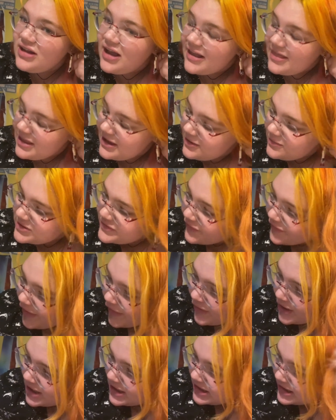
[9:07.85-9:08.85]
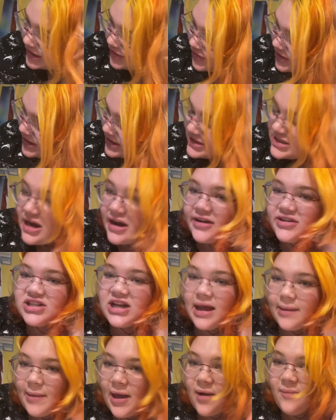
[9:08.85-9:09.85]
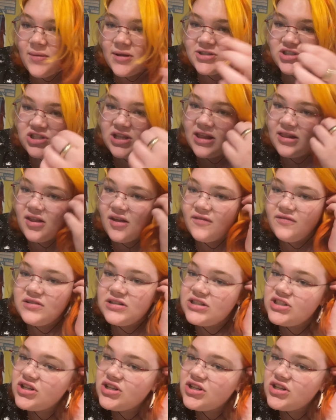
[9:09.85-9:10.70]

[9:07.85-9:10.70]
I think it was very clear the entire time how much they loved each